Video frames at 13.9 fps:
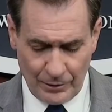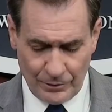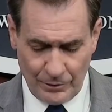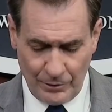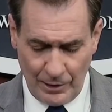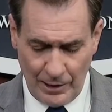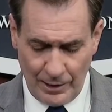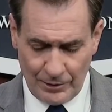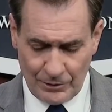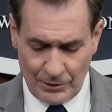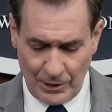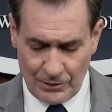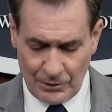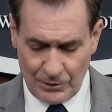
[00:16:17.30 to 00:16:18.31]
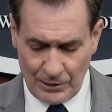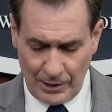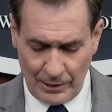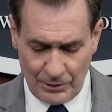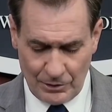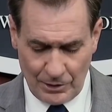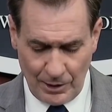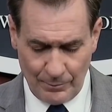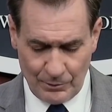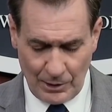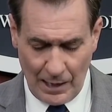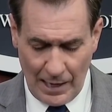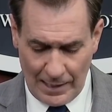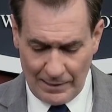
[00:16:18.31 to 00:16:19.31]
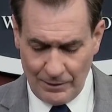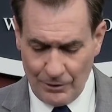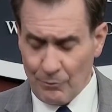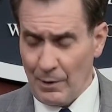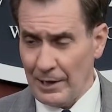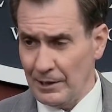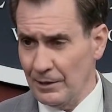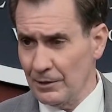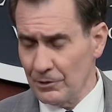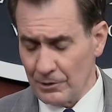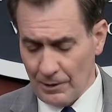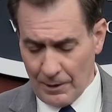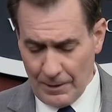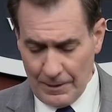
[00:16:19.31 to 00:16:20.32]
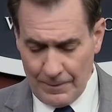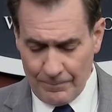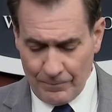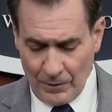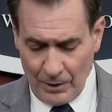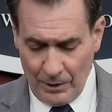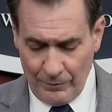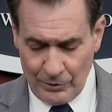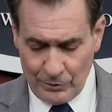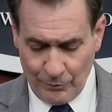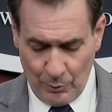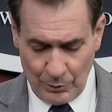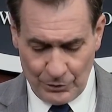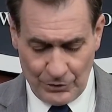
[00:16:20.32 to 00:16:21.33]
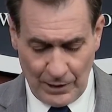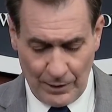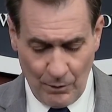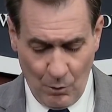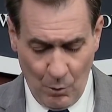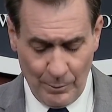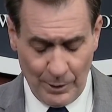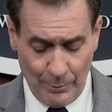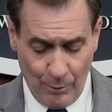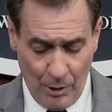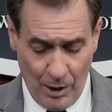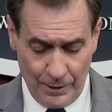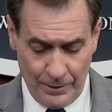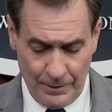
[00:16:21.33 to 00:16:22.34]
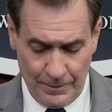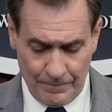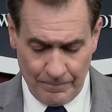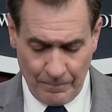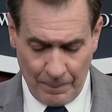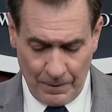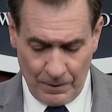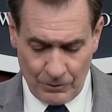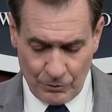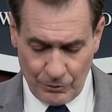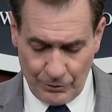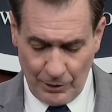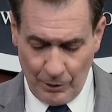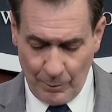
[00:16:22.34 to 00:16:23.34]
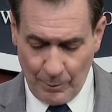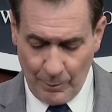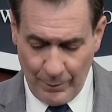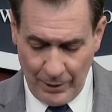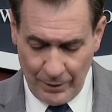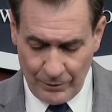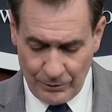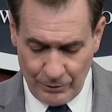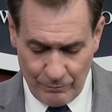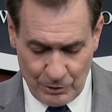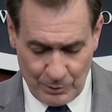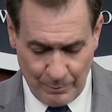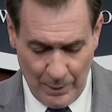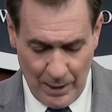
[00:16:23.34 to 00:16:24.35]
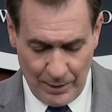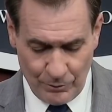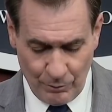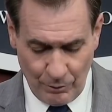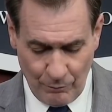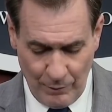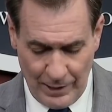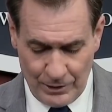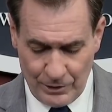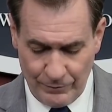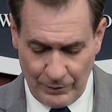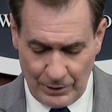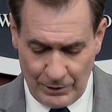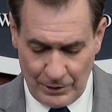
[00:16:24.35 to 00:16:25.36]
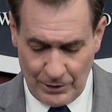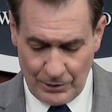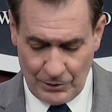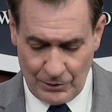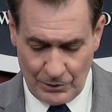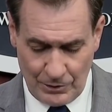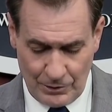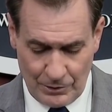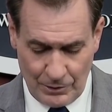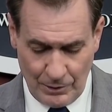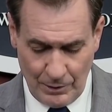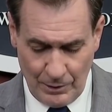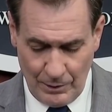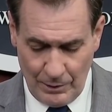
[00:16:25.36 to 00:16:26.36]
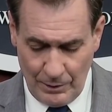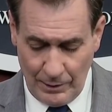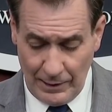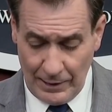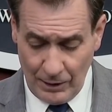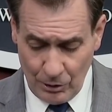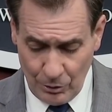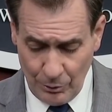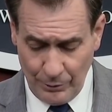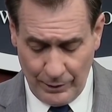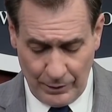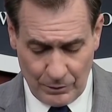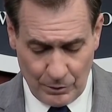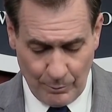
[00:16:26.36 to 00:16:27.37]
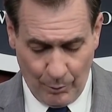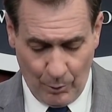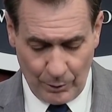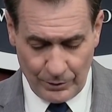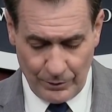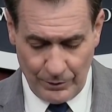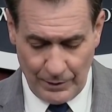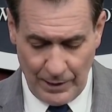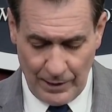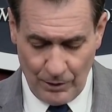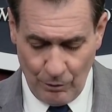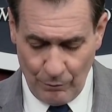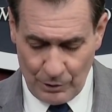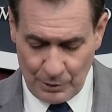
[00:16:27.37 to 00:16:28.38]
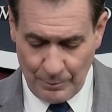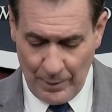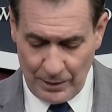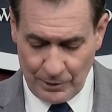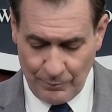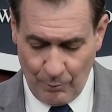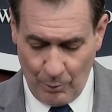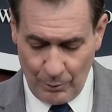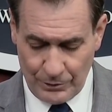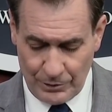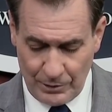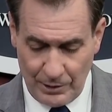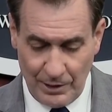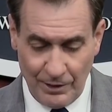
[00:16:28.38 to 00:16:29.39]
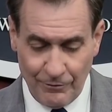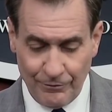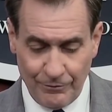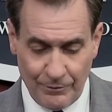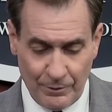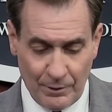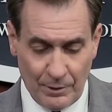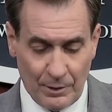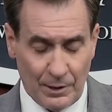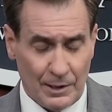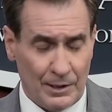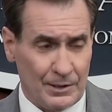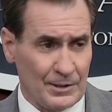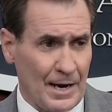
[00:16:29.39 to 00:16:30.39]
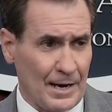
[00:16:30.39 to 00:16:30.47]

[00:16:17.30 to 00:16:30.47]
And the United States has taken steps to heighten the readiness of its forces at home and abroad so that they are prepared to respond to a range of contingencies, including support to the NATO response force if it is